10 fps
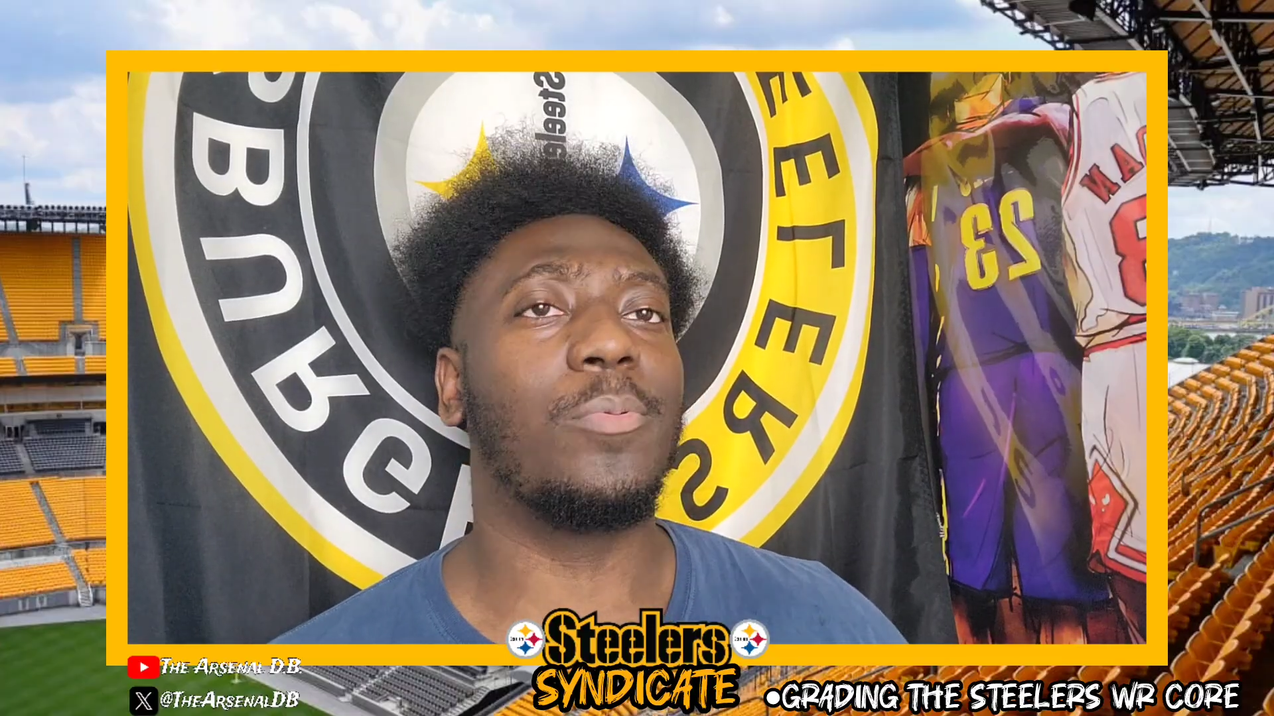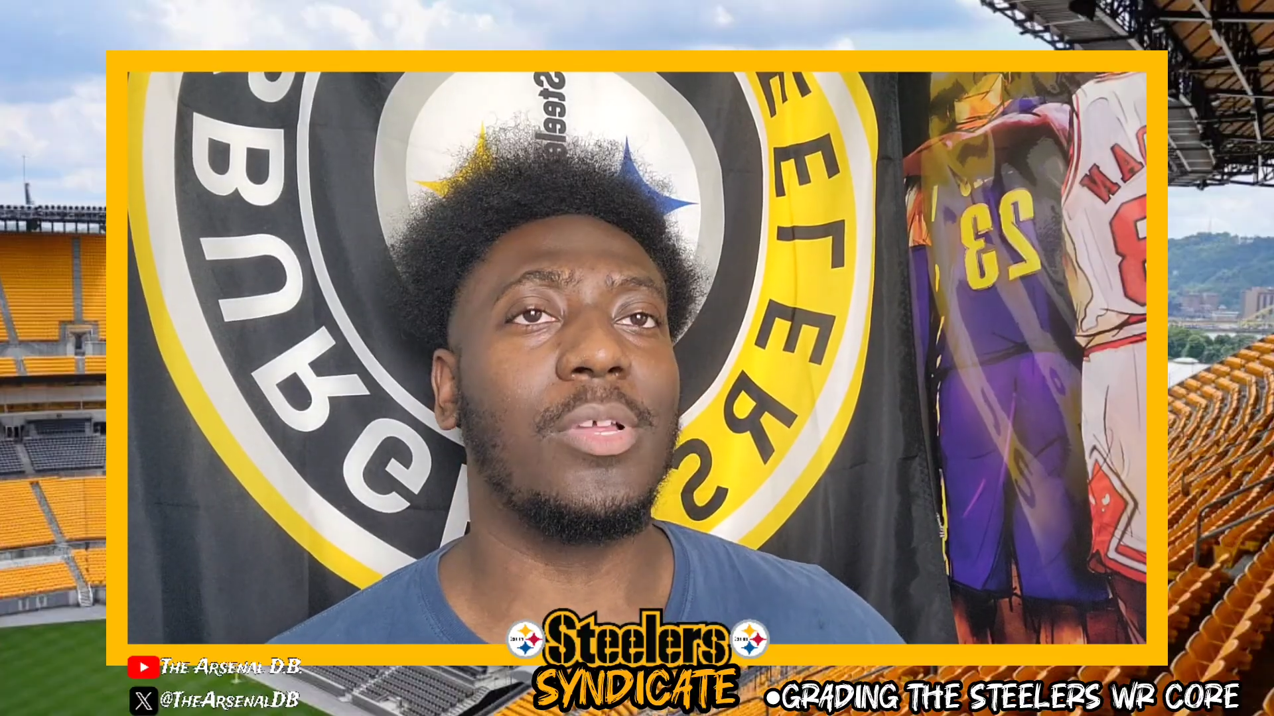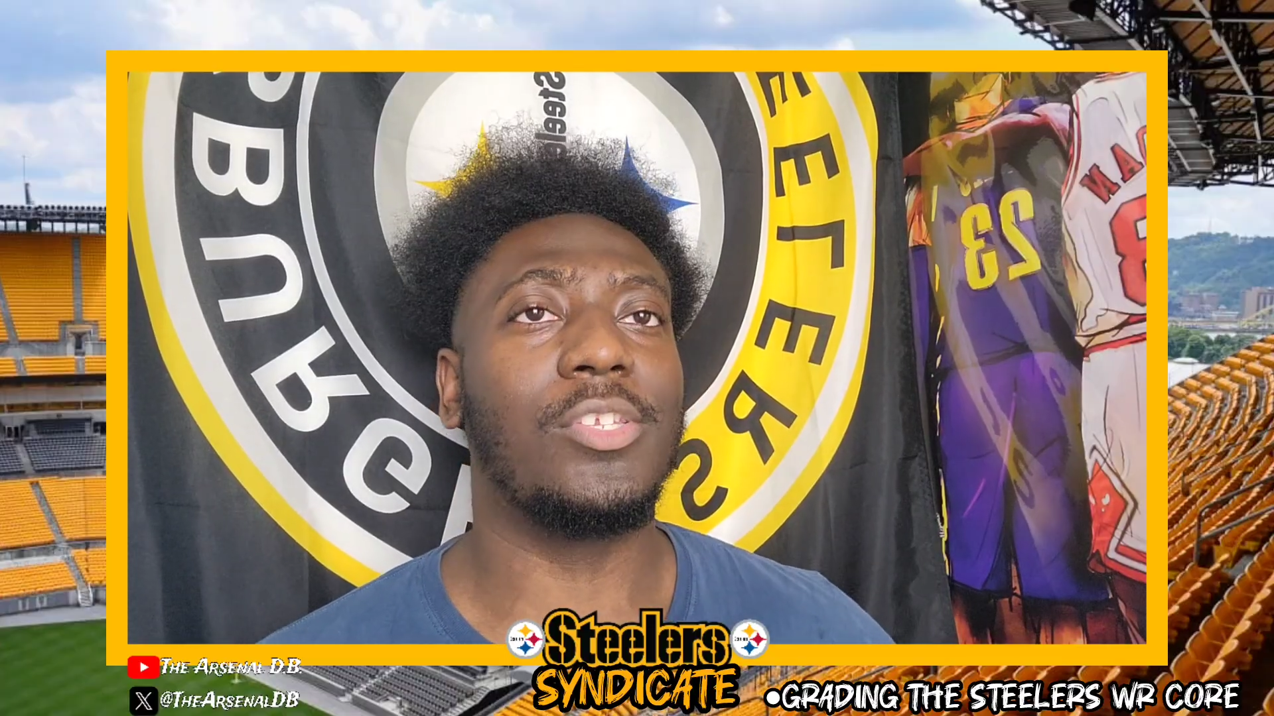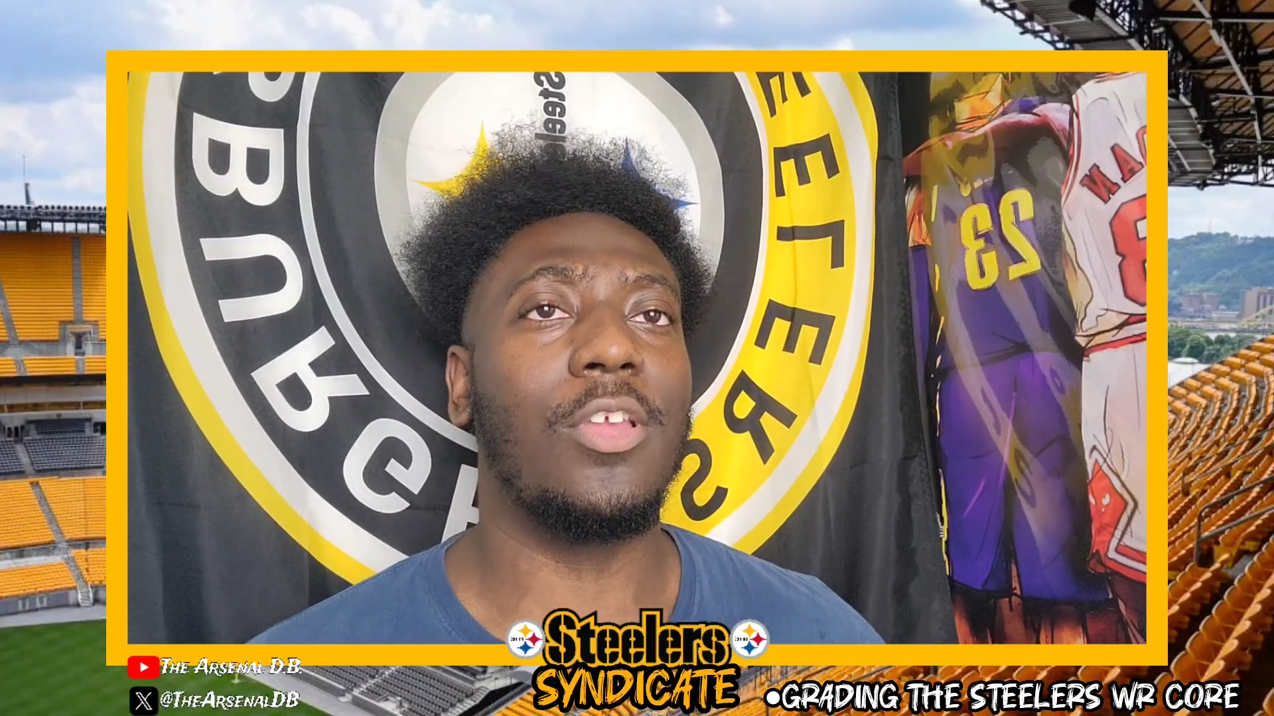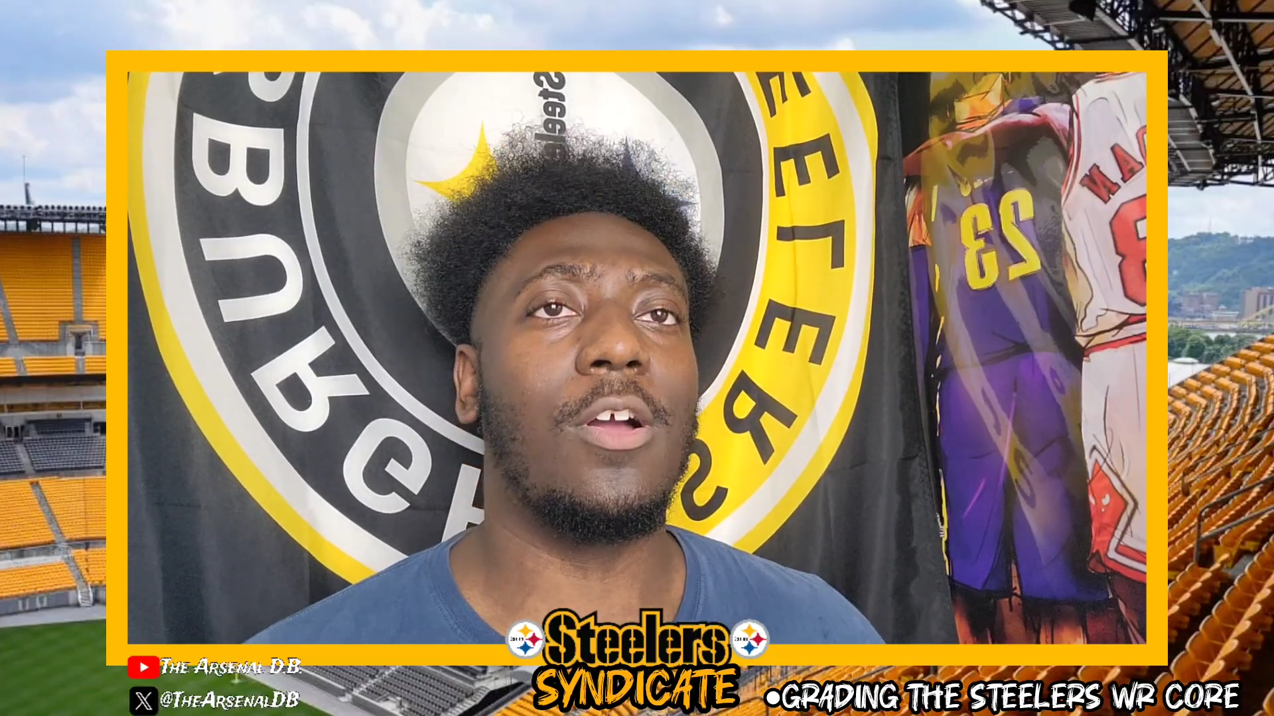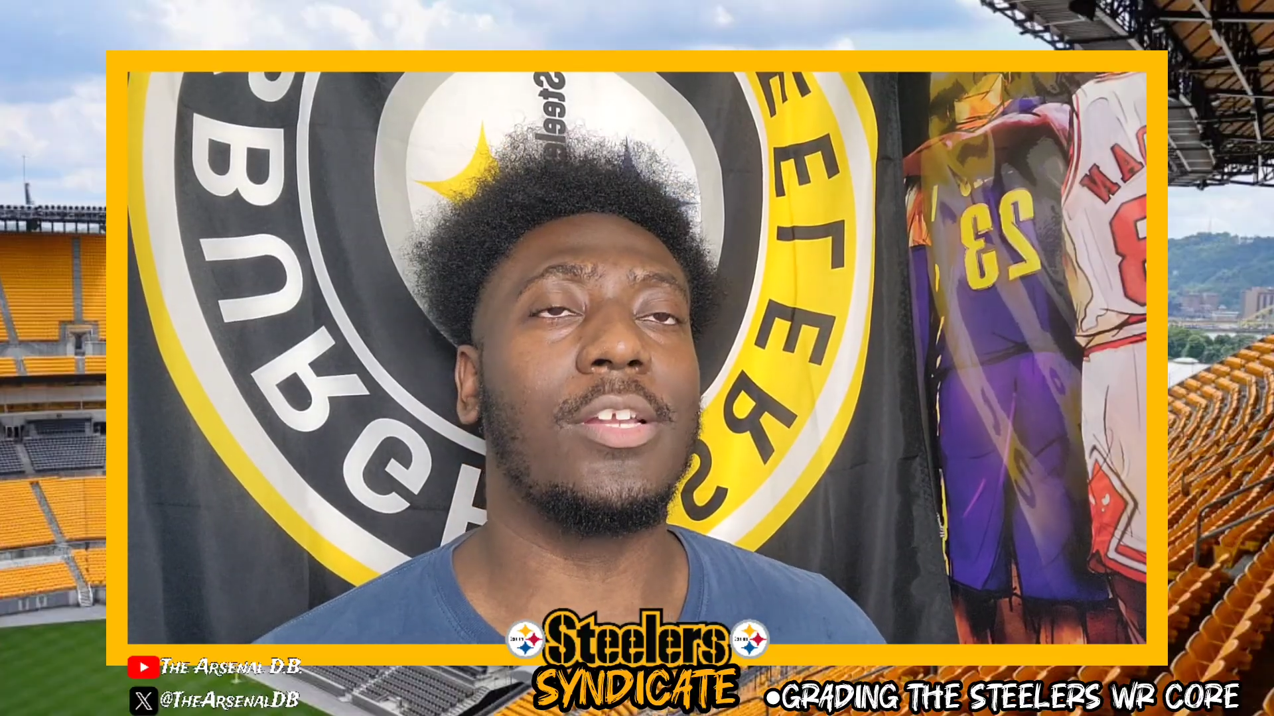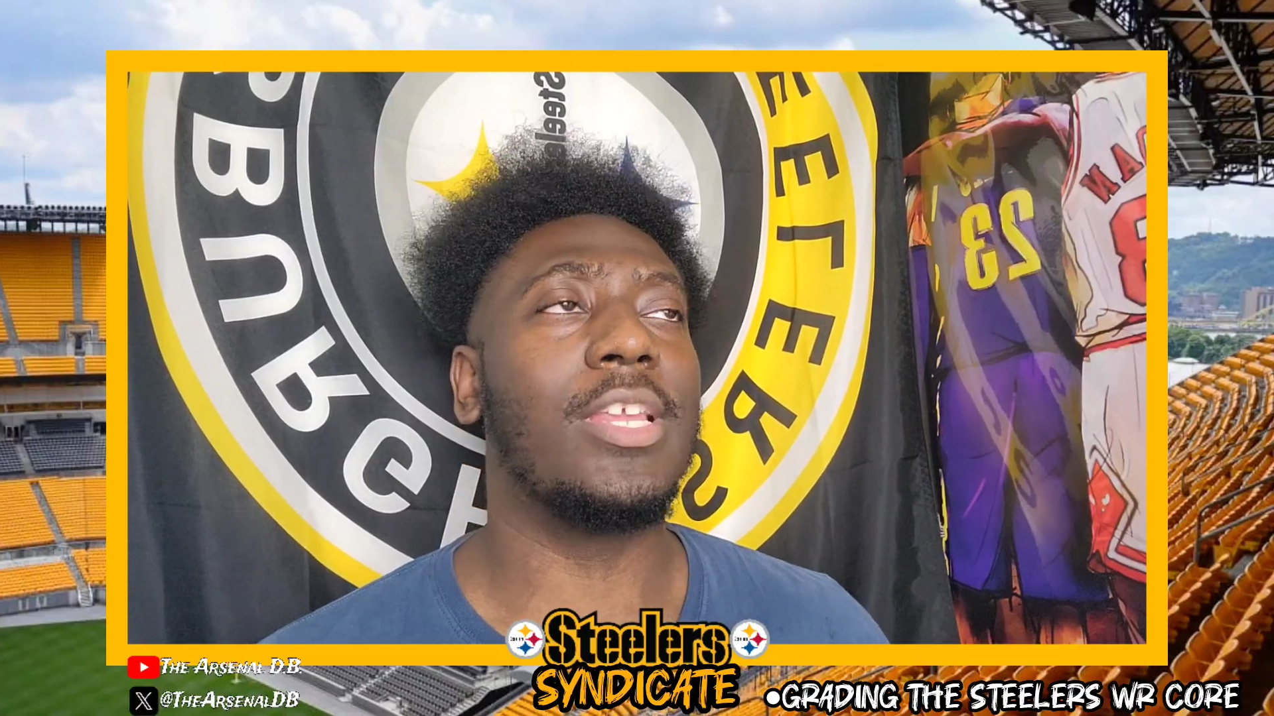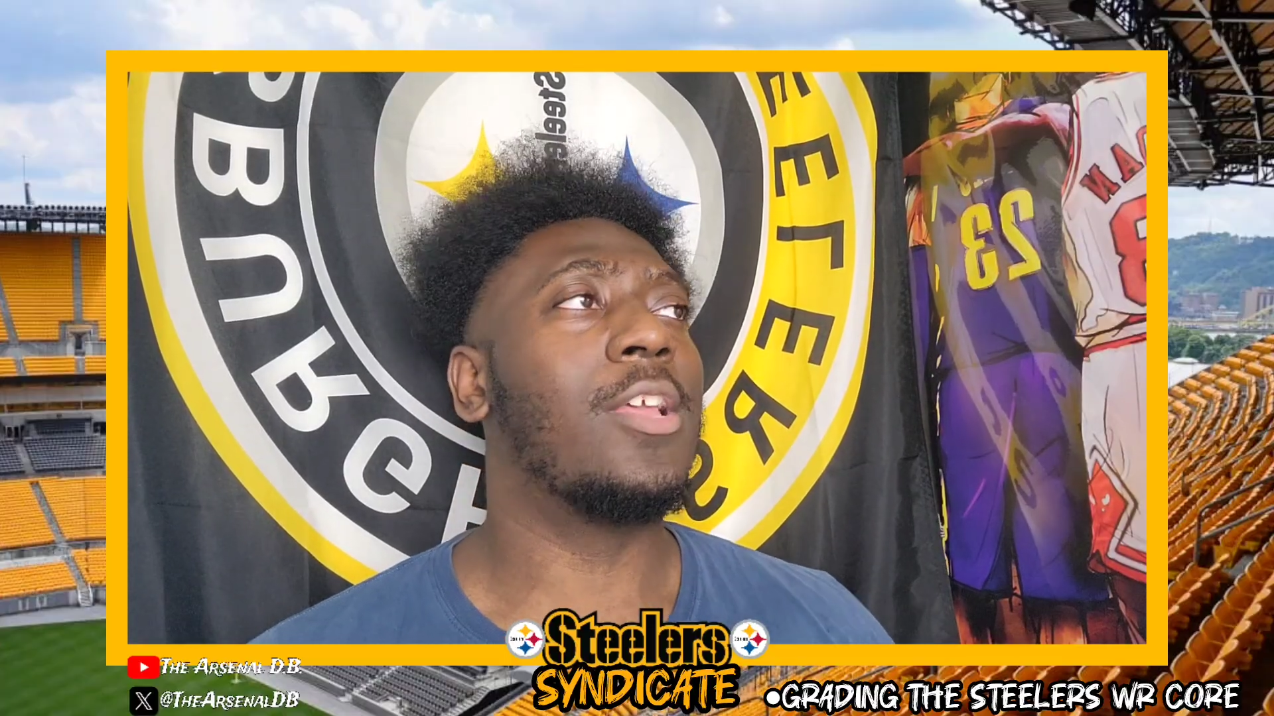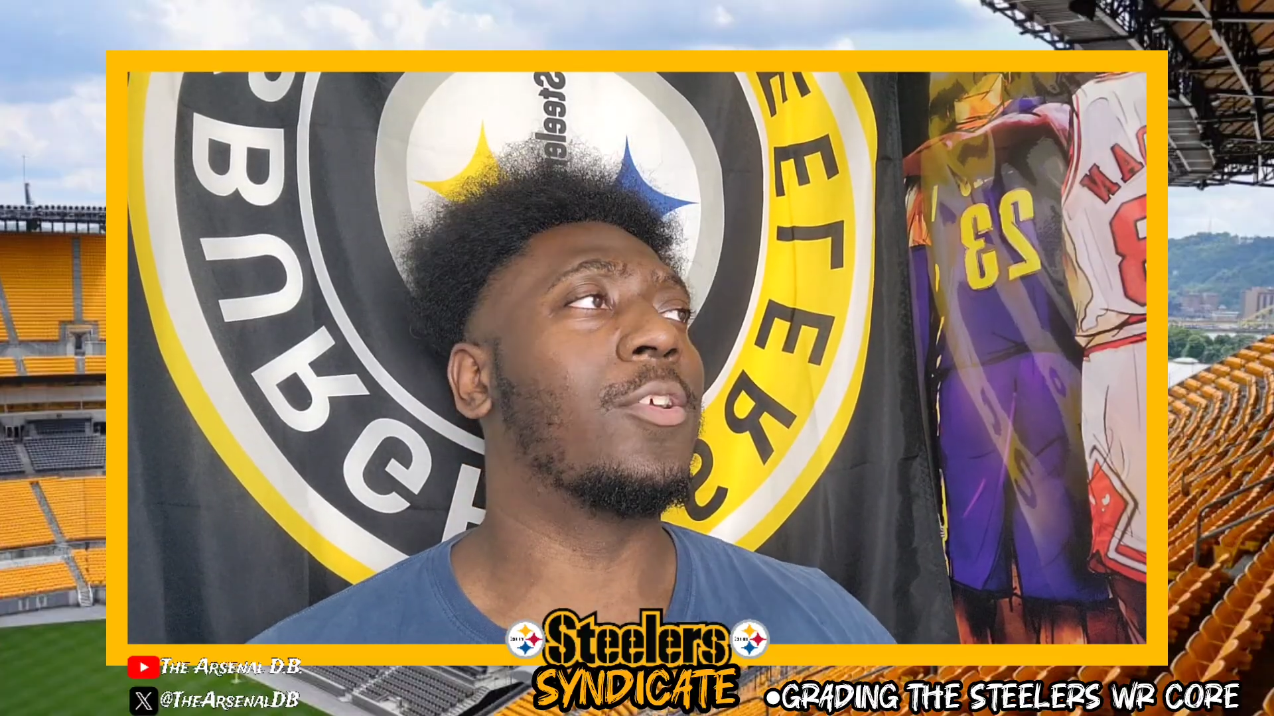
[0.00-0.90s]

plus yards